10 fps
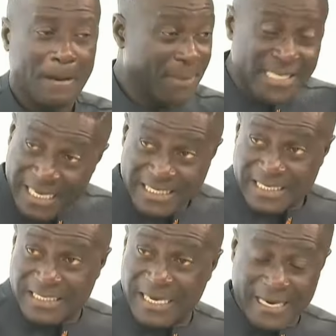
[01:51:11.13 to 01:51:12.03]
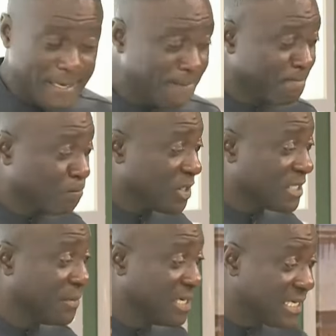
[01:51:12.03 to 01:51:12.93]
Material is here,
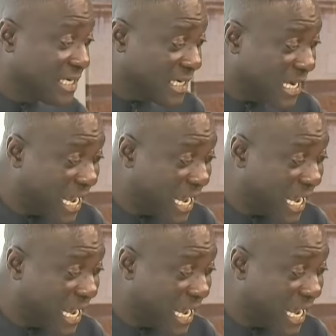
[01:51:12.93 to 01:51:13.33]
Semidi